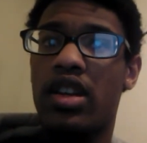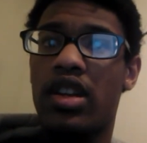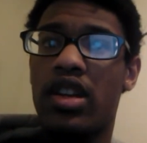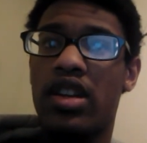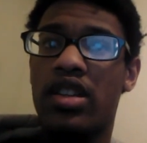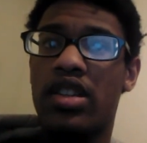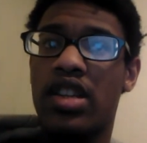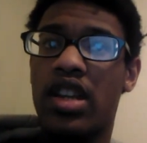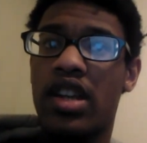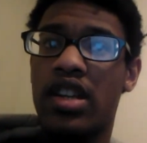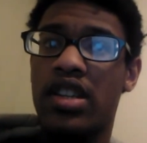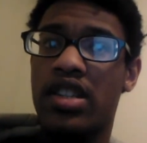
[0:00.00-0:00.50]

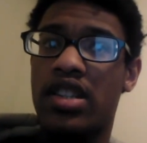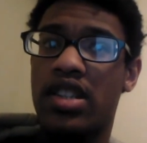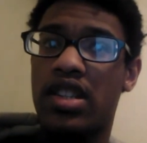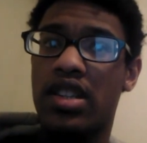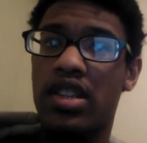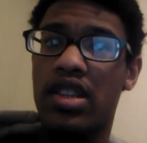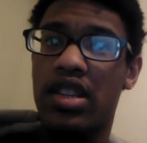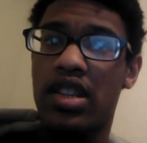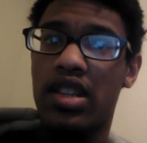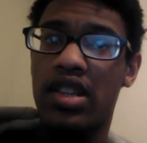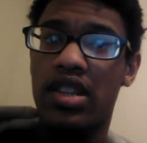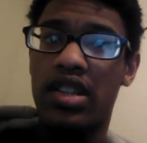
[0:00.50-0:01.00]
it takes
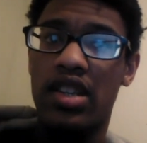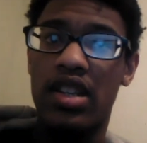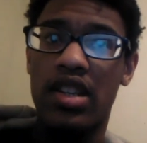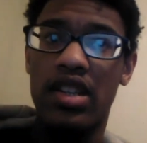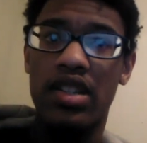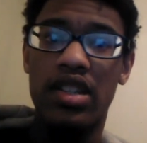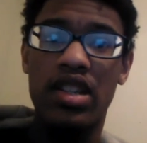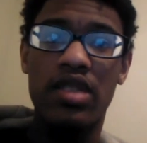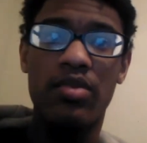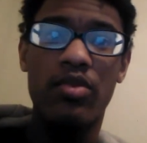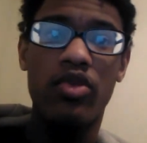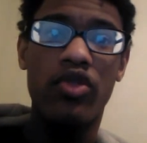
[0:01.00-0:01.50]
yeah
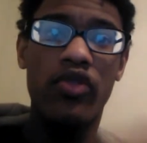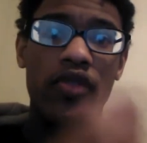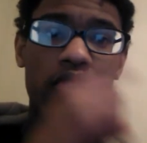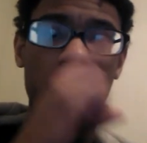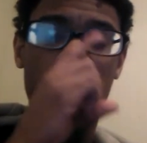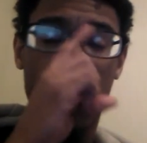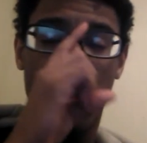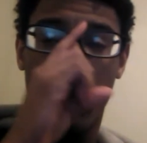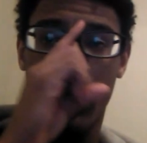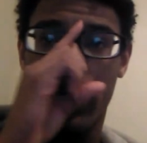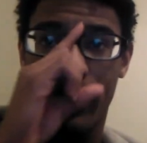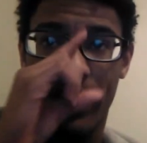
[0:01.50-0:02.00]
this movie
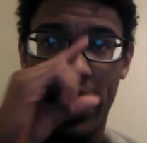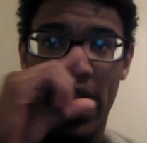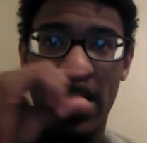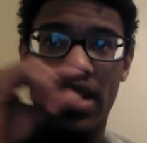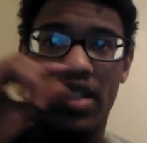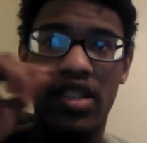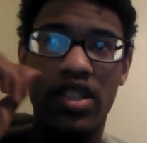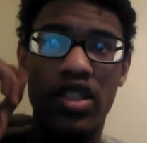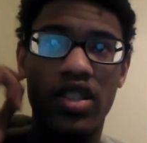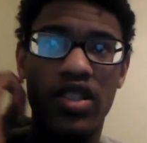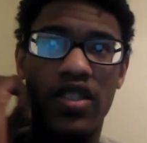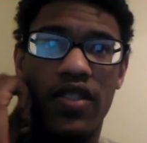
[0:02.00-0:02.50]
goes
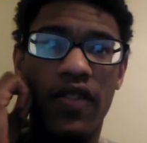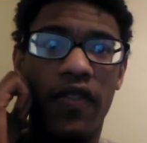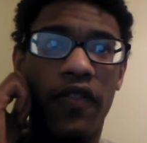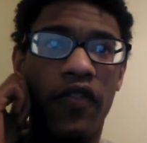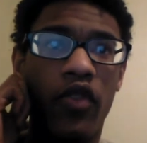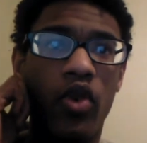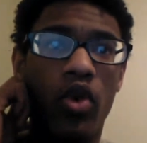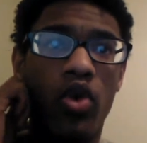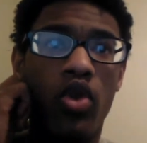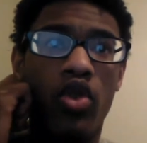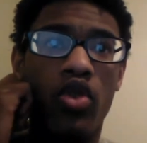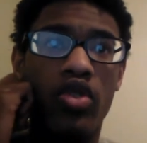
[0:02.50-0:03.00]
back to its
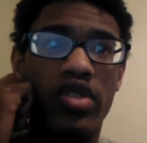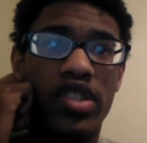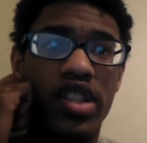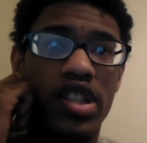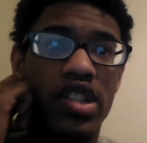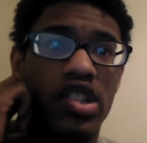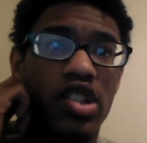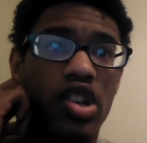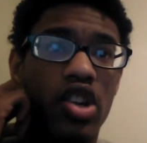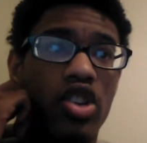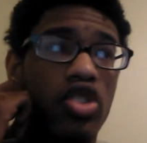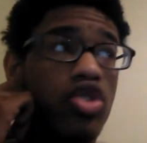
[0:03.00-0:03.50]
full
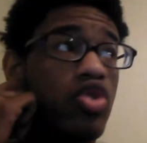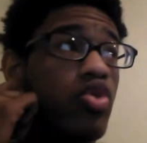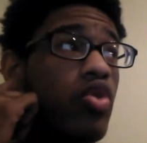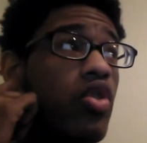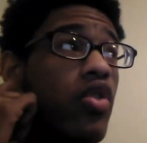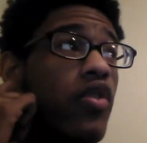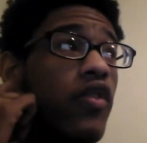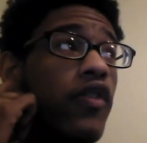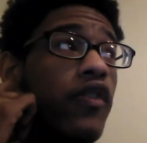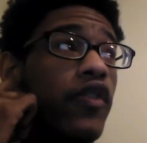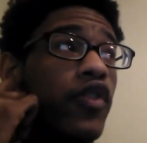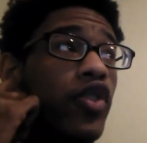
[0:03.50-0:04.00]

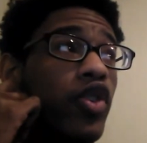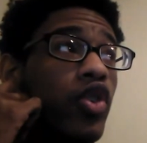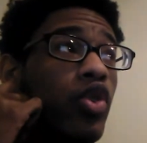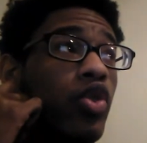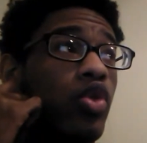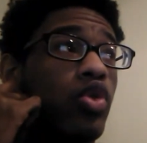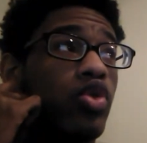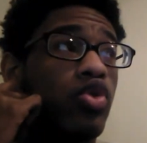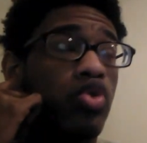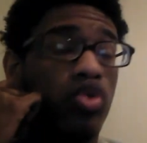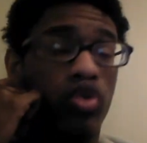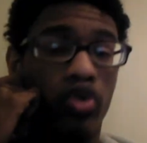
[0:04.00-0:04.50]
testosterone
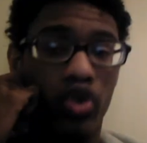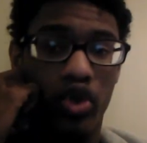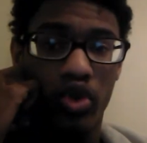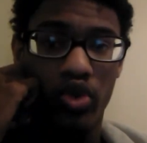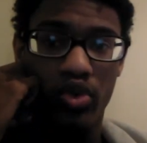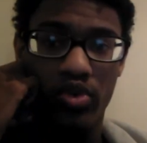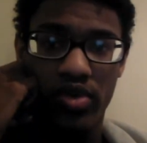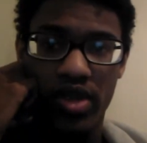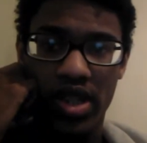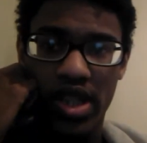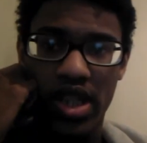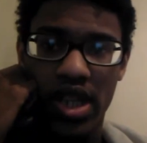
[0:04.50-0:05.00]
fueled
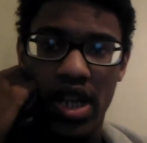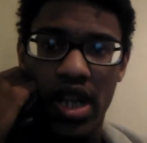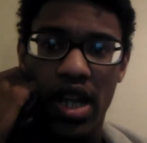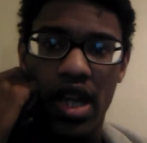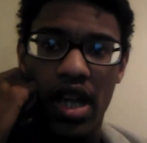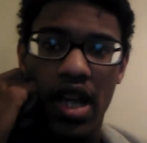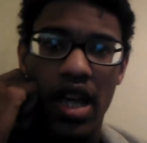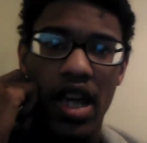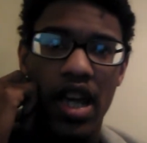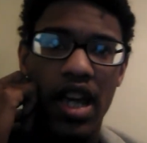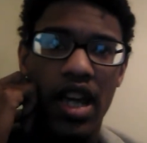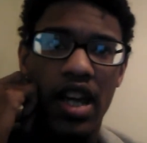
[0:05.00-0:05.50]
roots
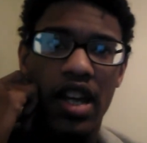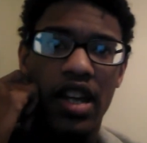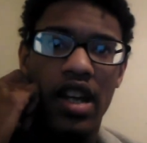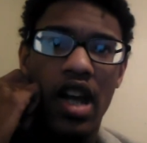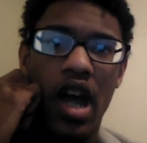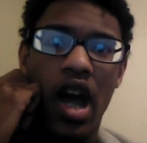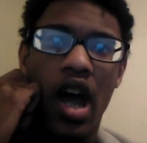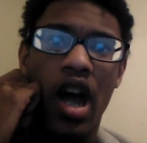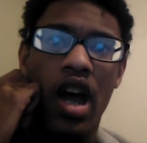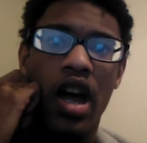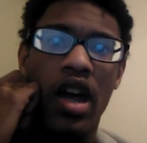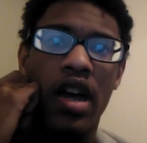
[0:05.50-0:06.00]
and
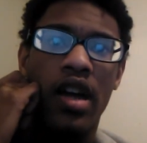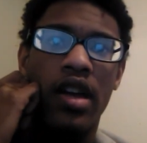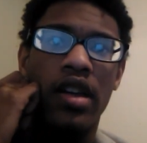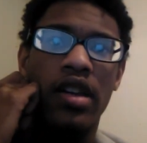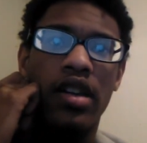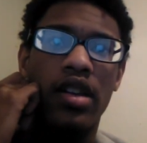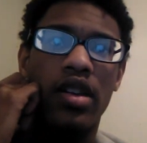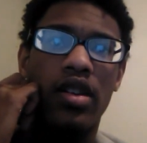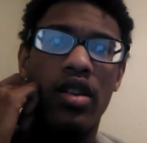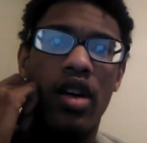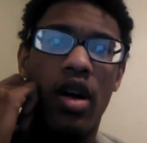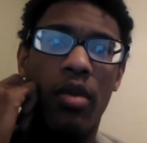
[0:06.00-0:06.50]
i
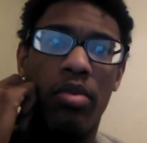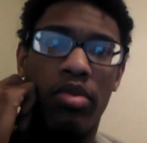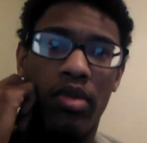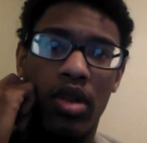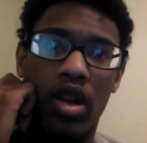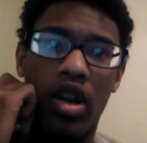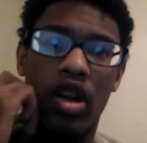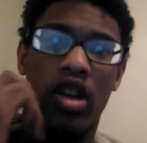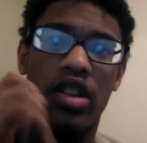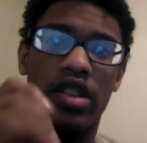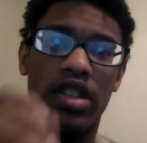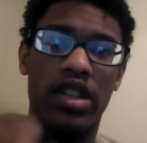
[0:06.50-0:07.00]

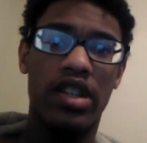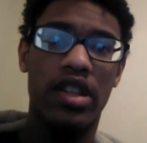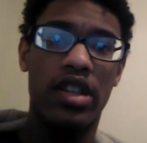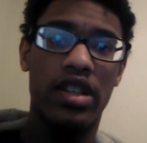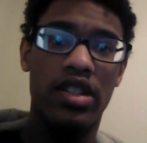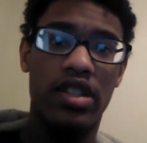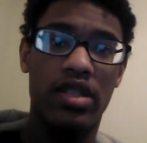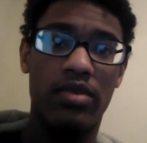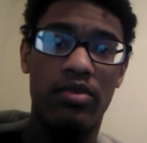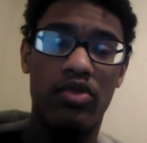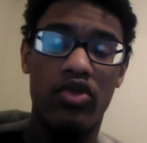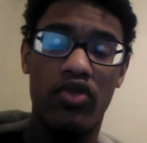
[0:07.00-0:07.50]
applaud
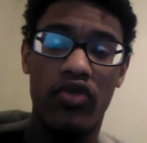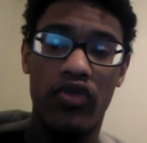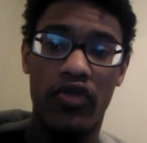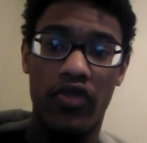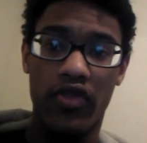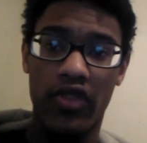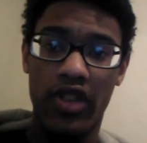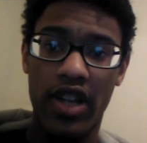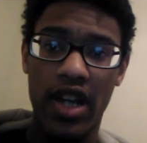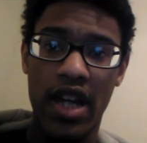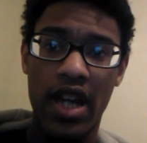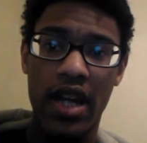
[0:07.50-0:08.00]
this movie
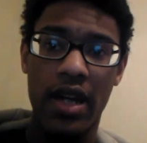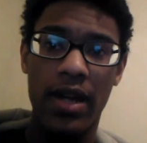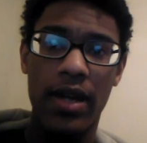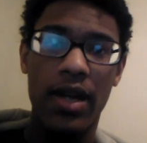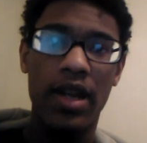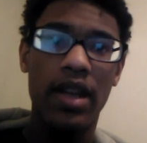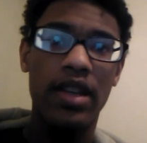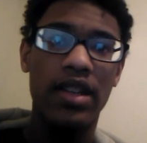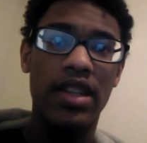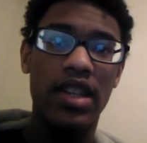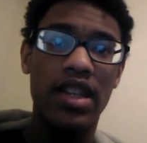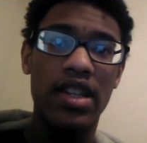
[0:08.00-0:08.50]
for that
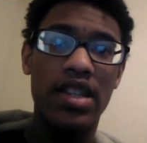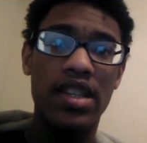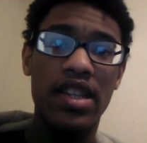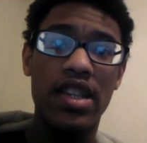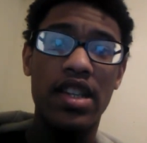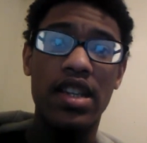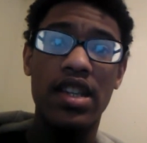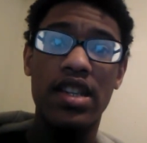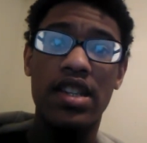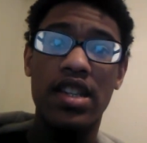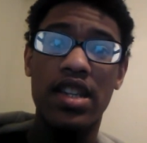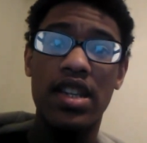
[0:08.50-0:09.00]
this
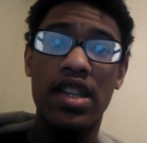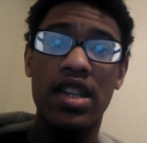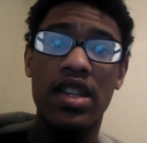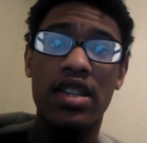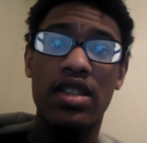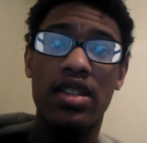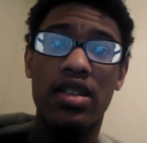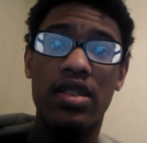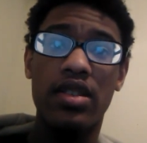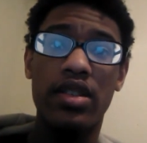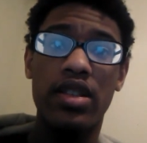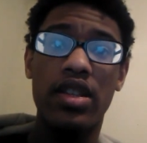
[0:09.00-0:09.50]
is
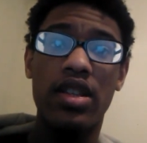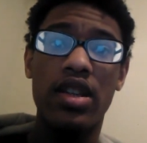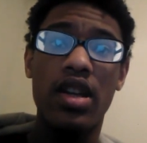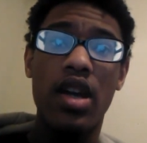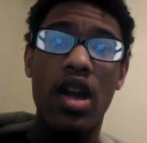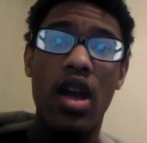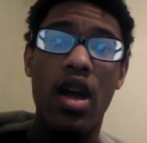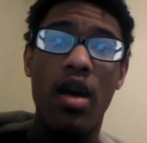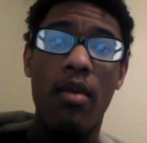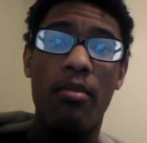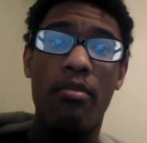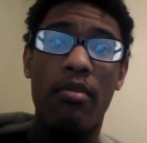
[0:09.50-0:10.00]
easily
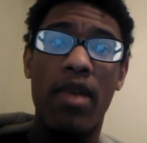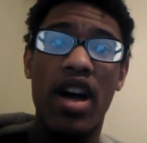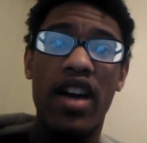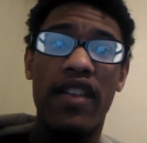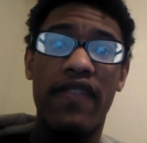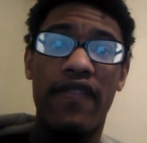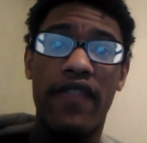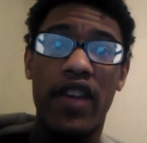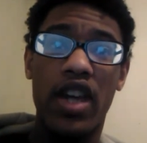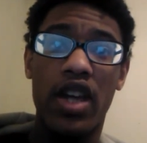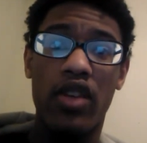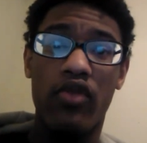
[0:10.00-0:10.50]
my
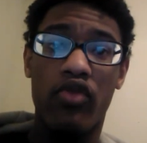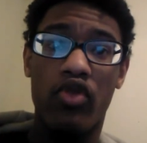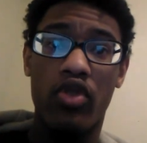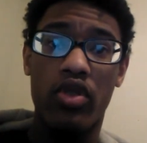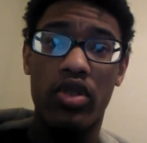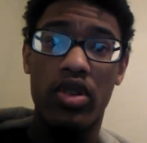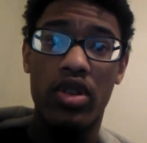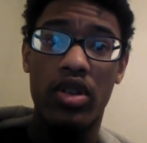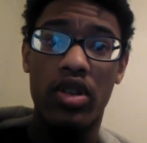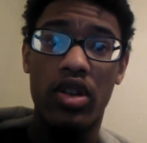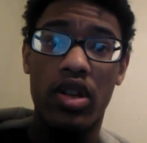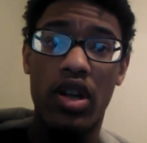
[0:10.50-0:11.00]

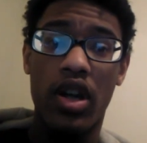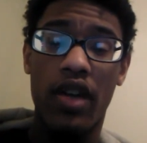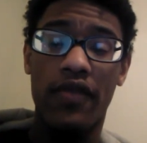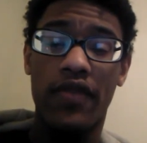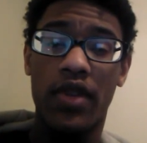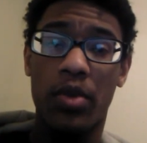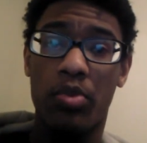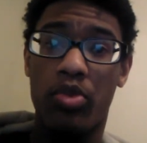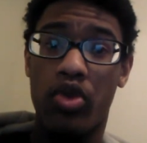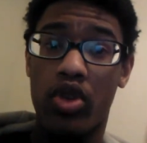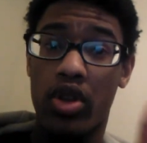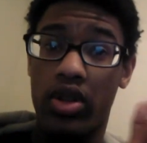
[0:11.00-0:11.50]
favorite of
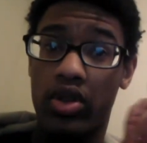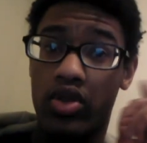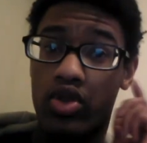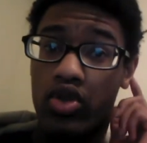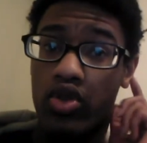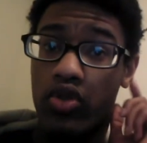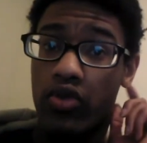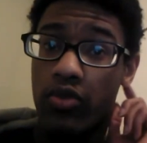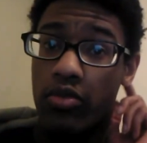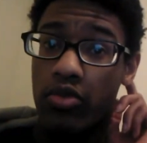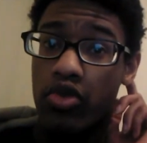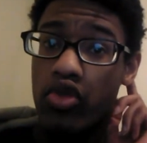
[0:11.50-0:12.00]
the
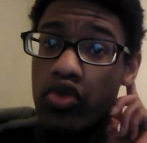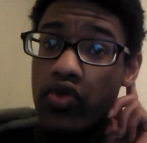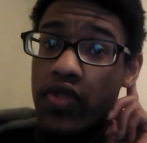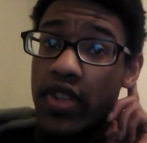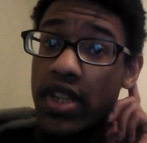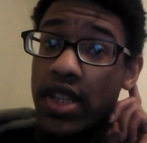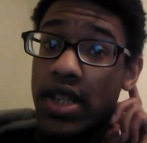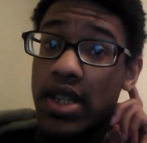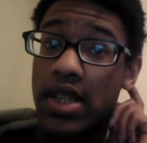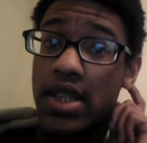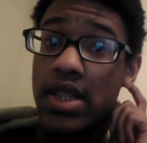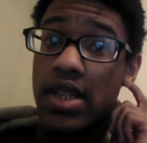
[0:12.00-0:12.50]
predator
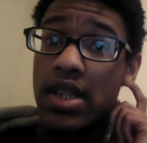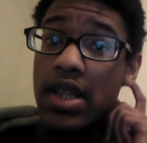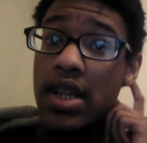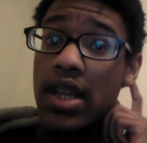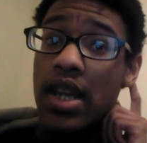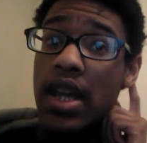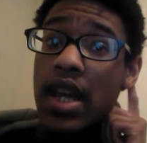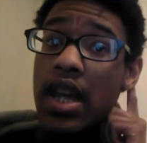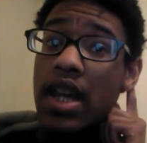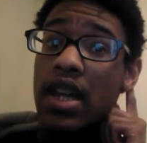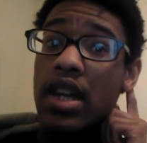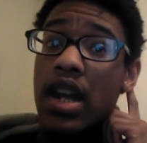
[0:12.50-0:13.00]
movies
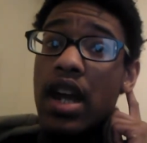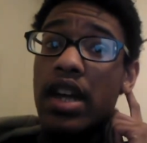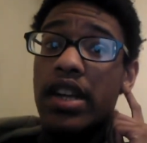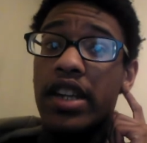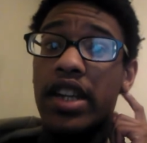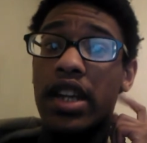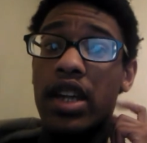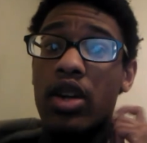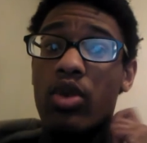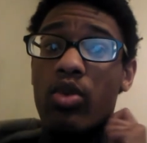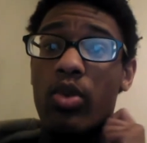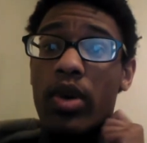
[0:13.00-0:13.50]
and i
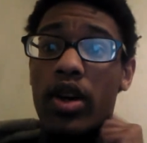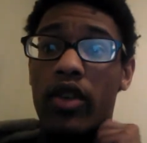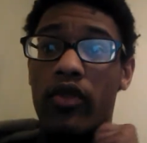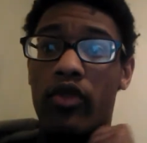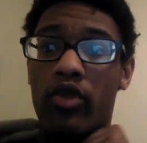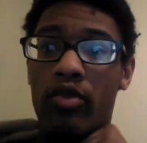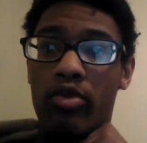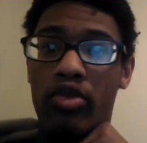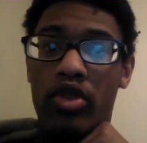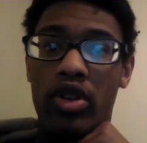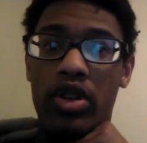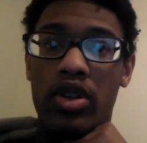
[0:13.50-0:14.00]
can't wait
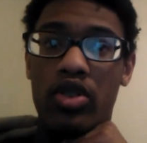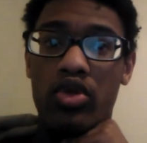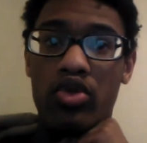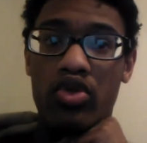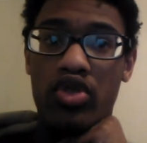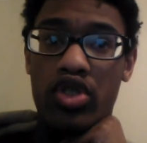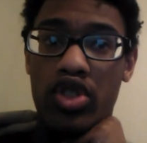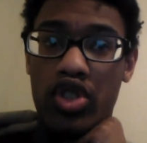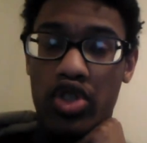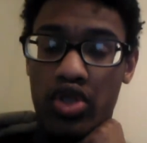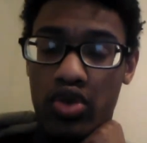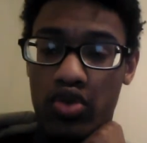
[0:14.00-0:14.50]
for predator
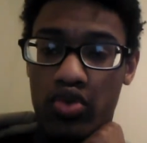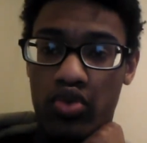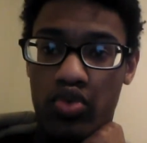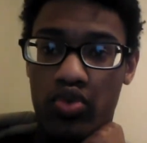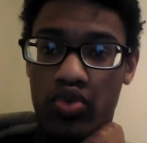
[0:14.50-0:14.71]
2